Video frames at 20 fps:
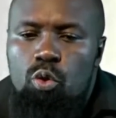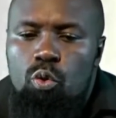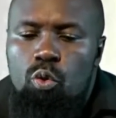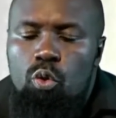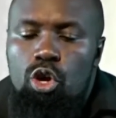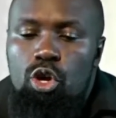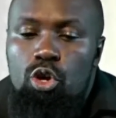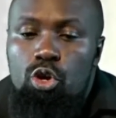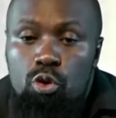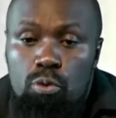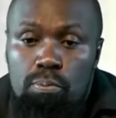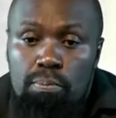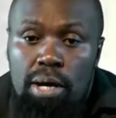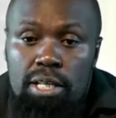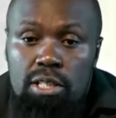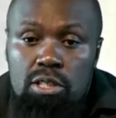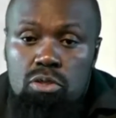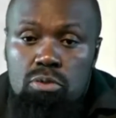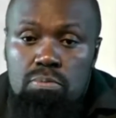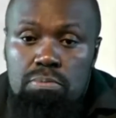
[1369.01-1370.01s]
human
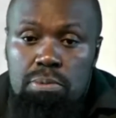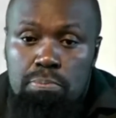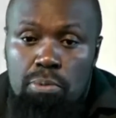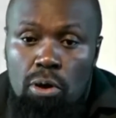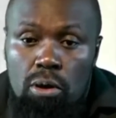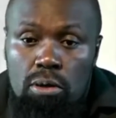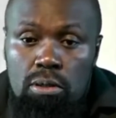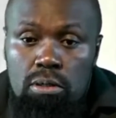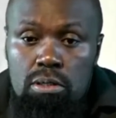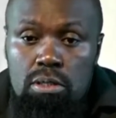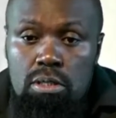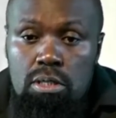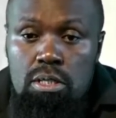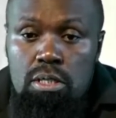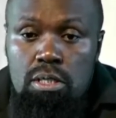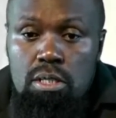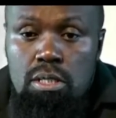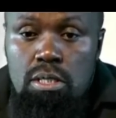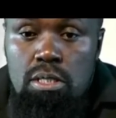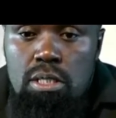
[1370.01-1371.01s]
to be born, there